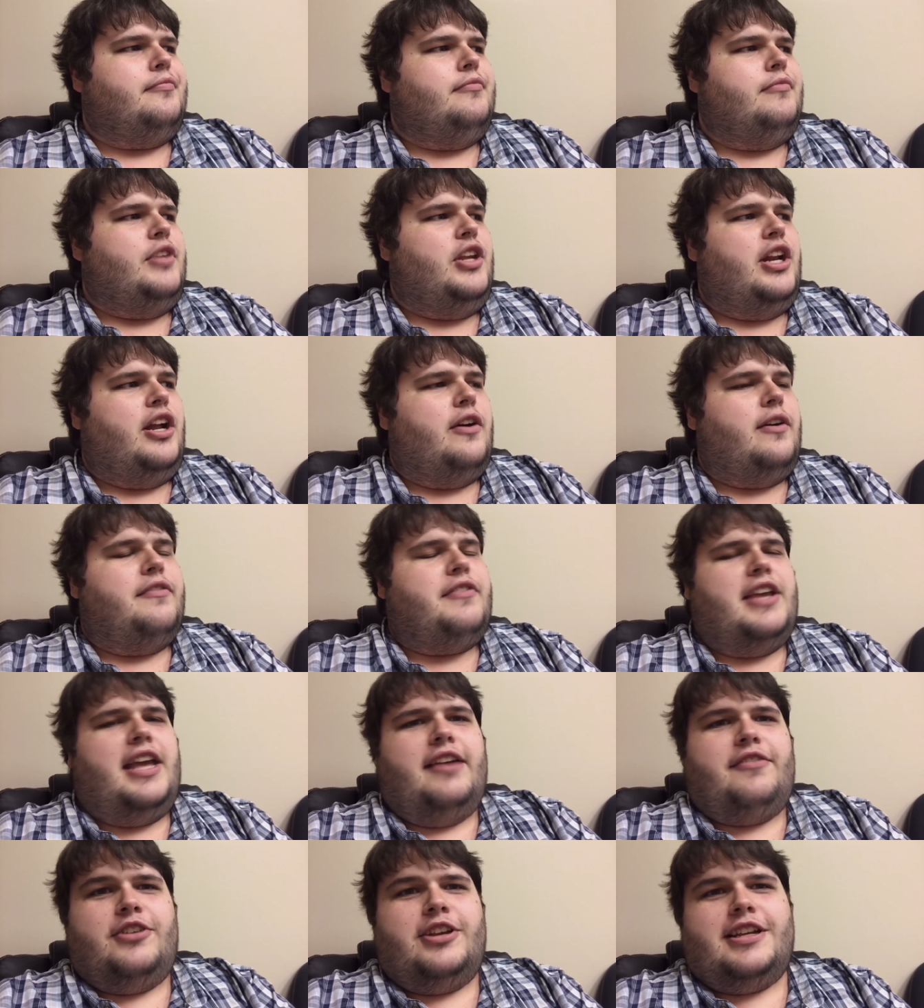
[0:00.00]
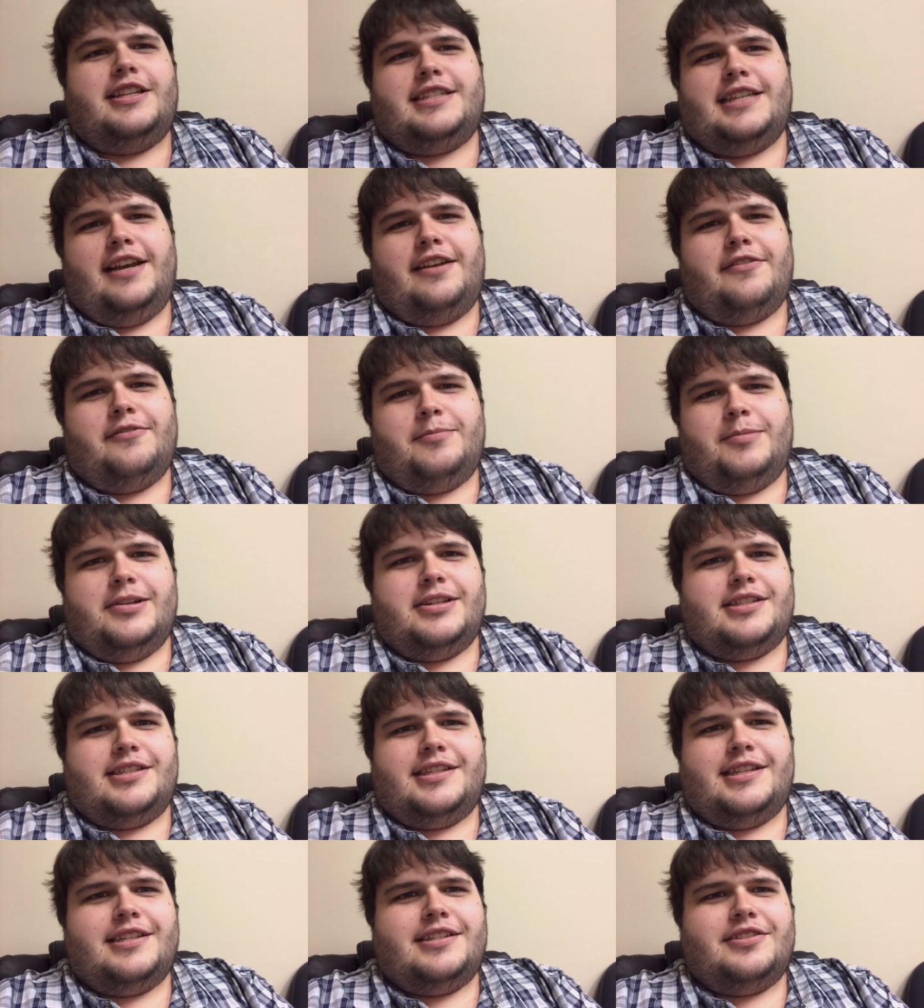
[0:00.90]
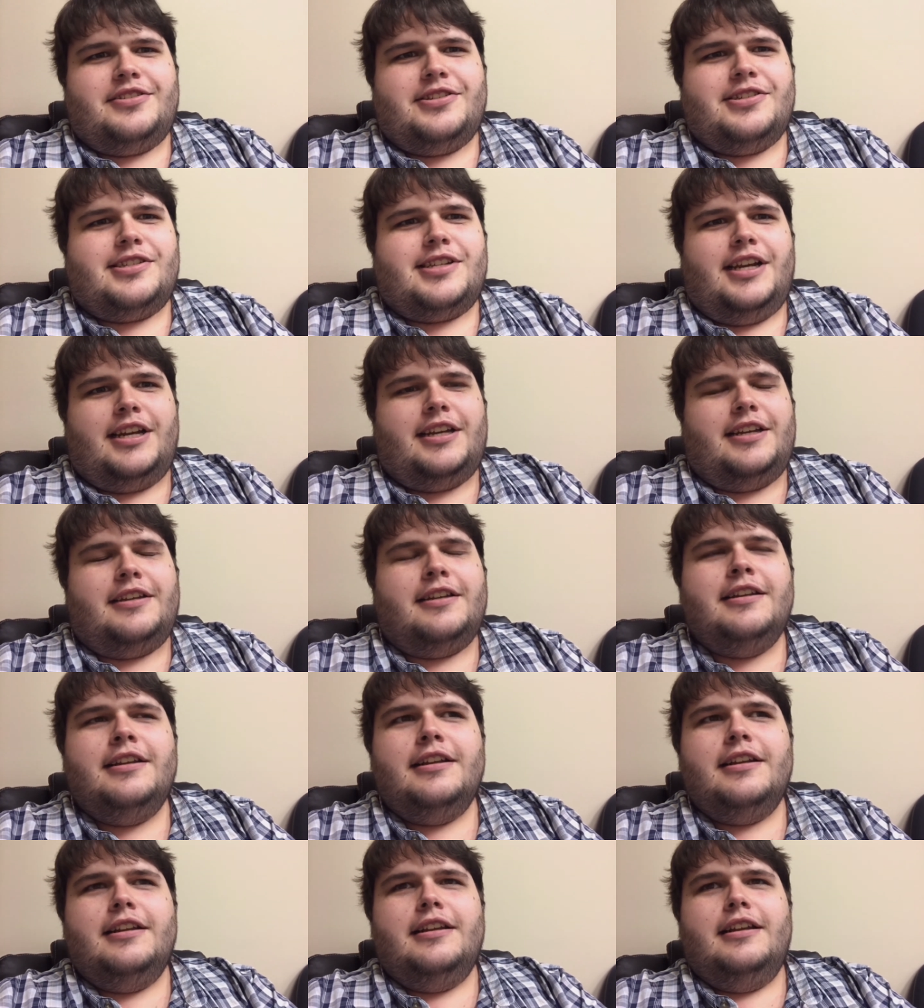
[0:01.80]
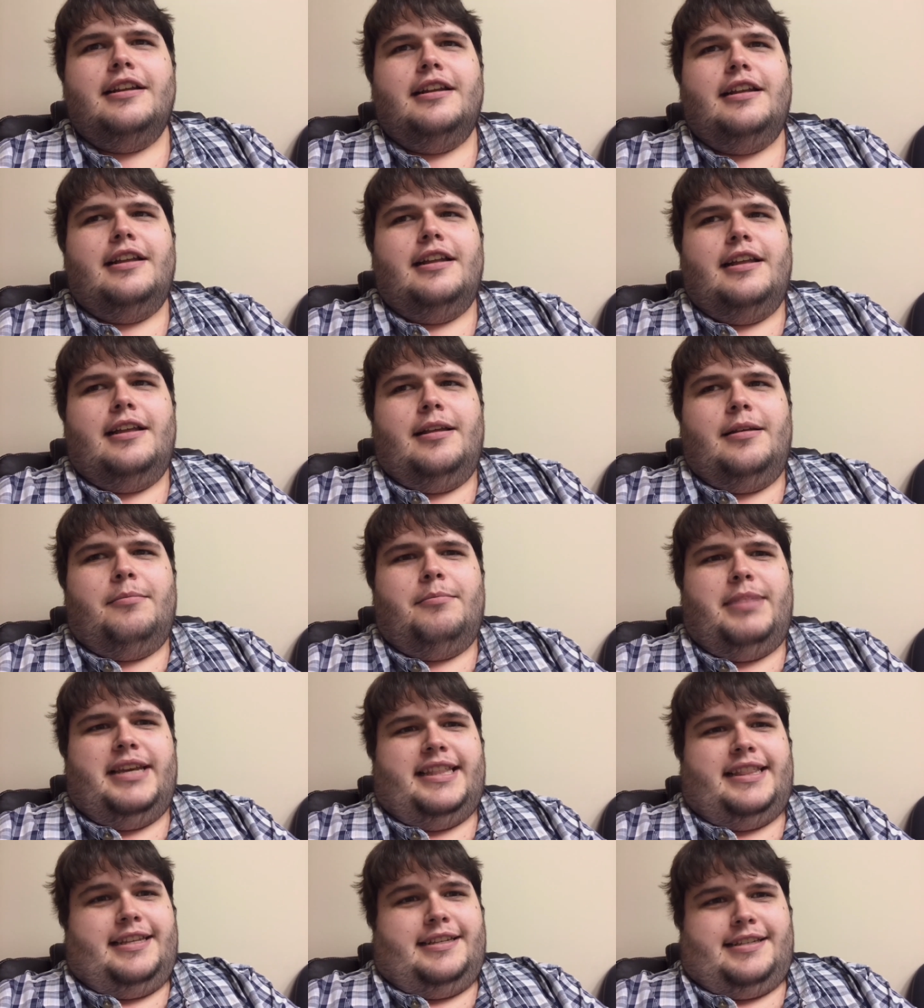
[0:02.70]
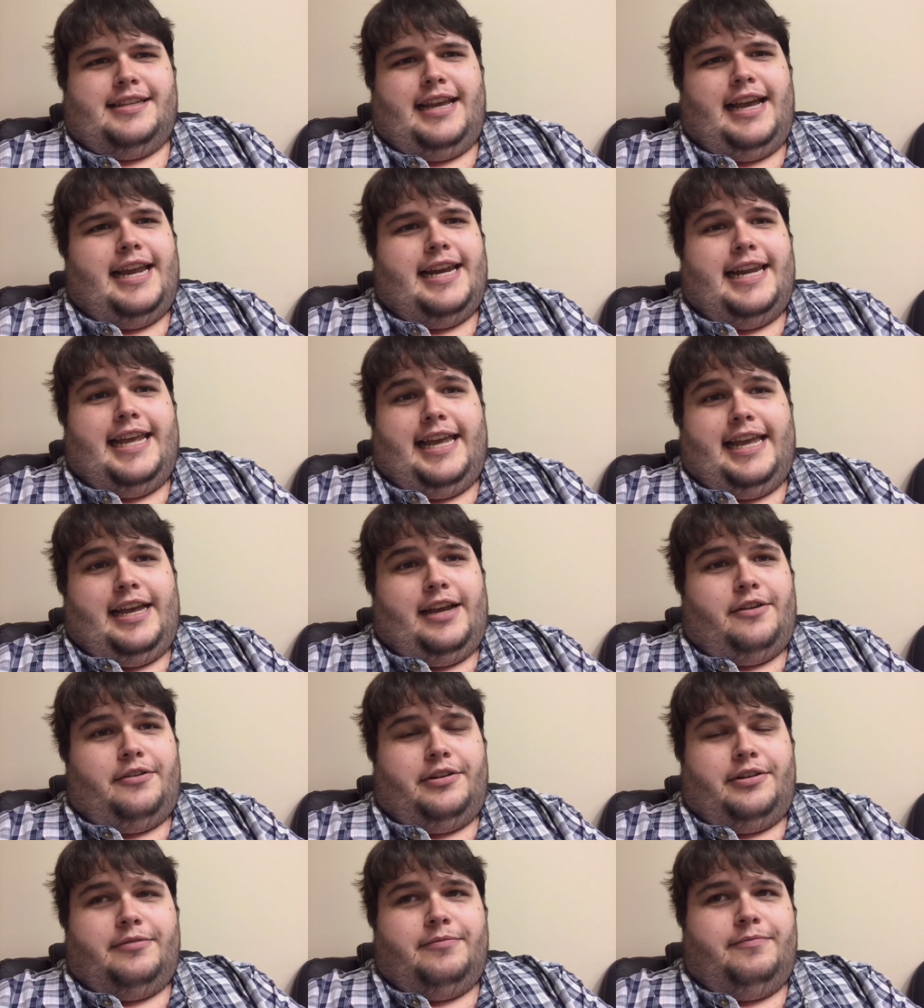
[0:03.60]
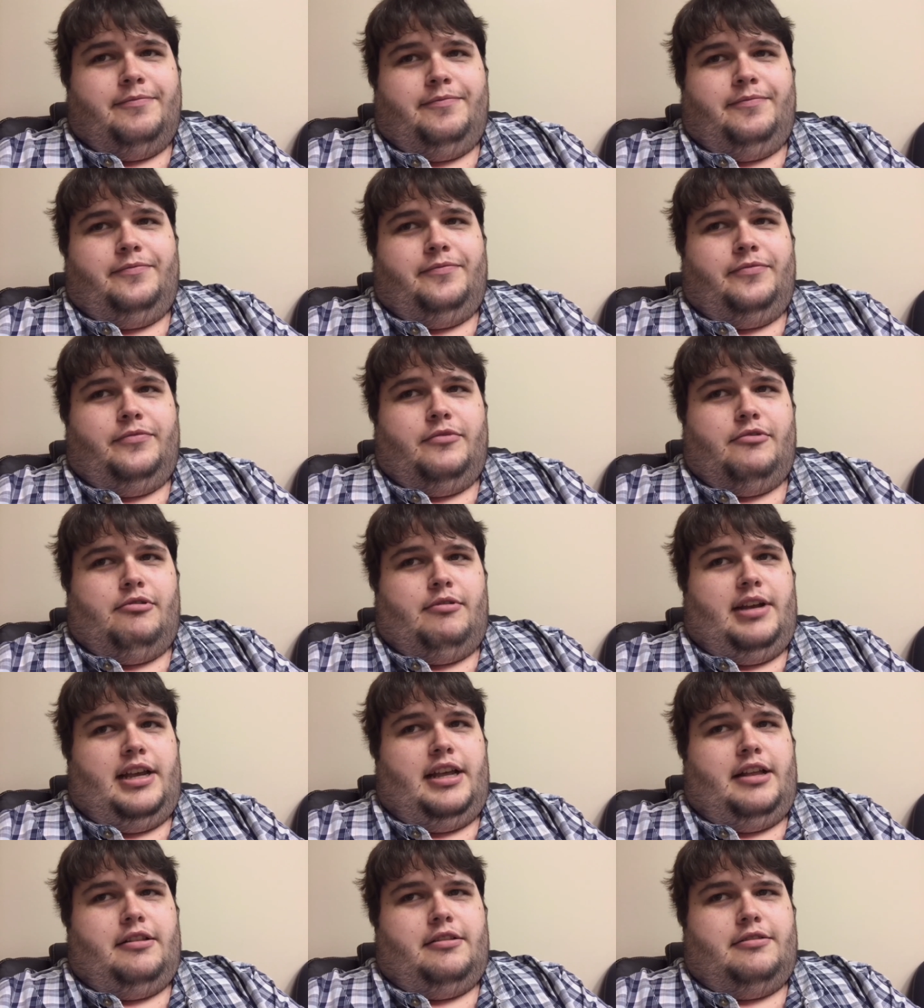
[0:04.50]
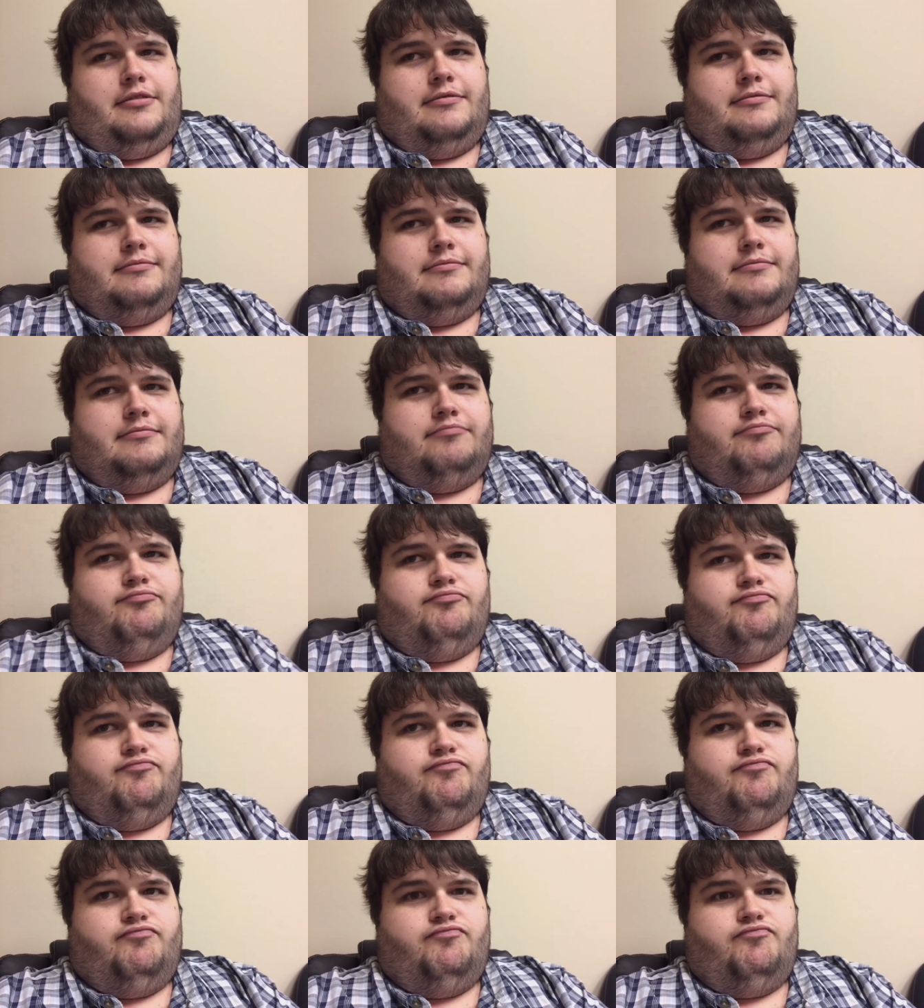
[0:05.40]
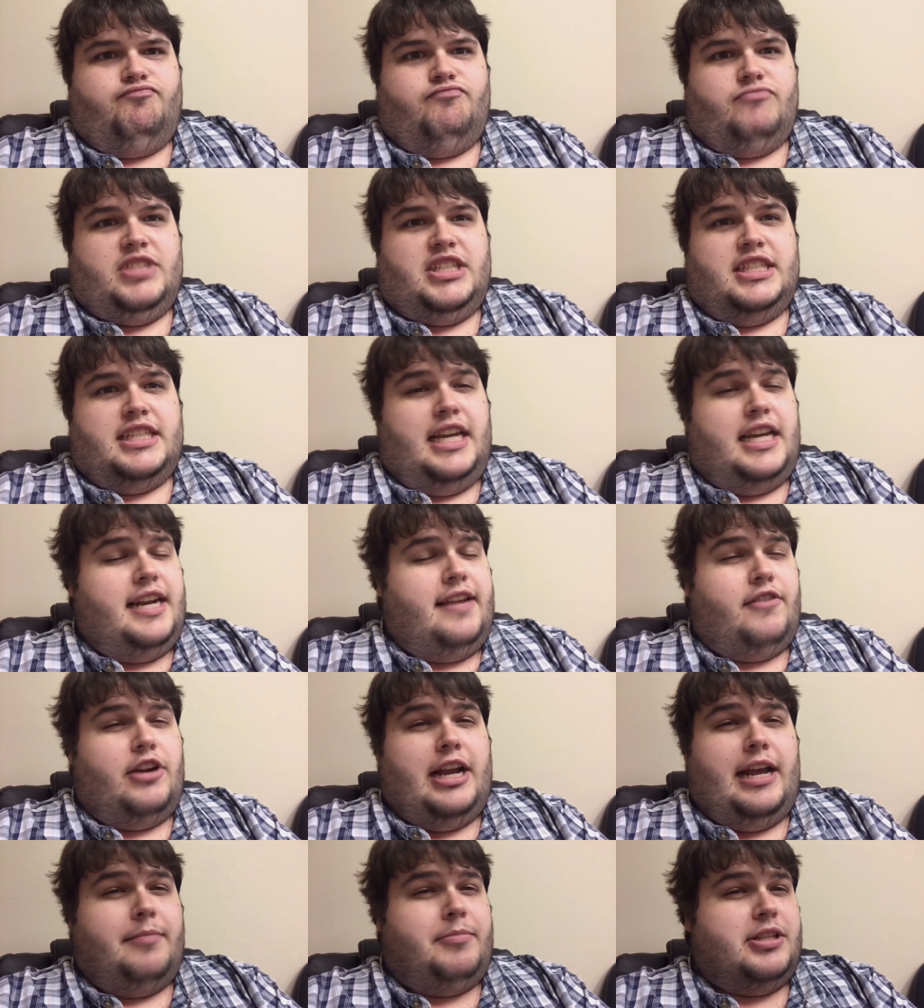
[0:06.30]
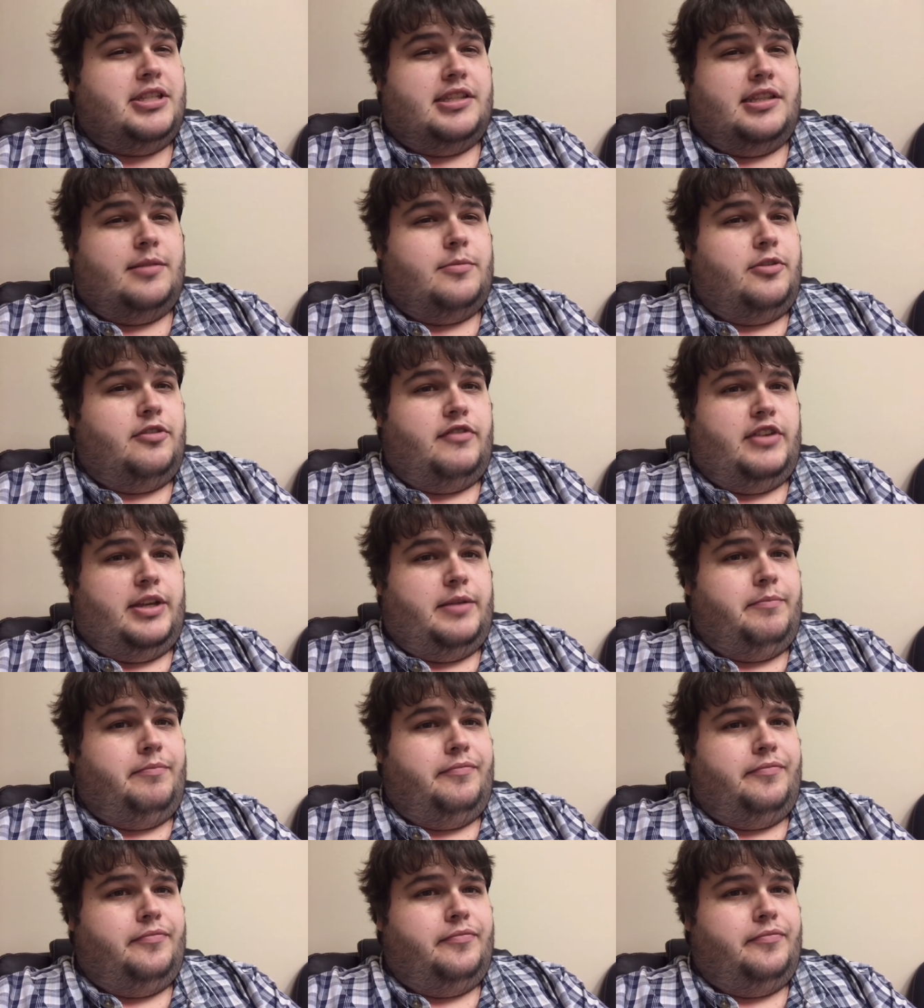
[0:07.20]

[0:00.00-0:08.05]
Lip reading: if he ever gets out of prison, he's just going to beat this guy down. Well, that never happens in the movie.